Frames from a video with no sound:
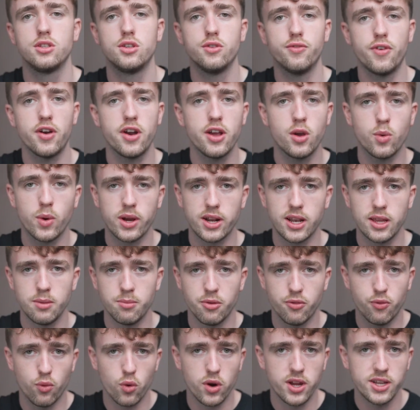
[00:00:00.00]
So very quickly,
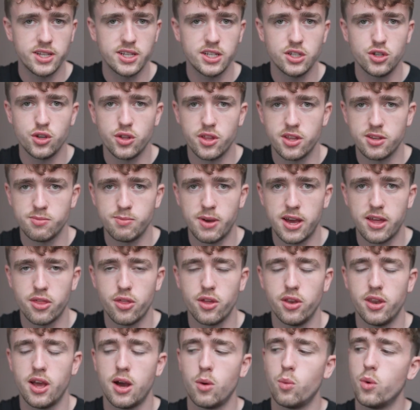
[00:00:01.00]
before I teach you this
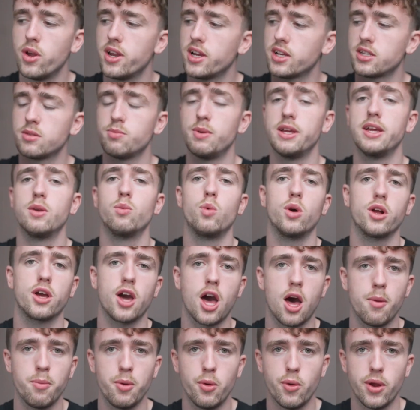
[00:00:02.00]
method, I want to explain what
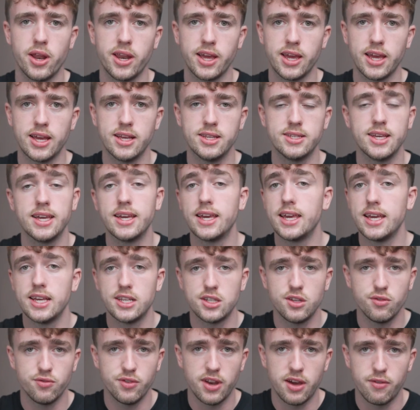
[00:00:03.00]
copywriting is in
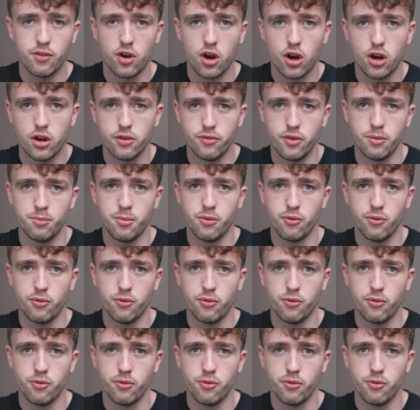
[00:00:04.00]
case you've never heard of it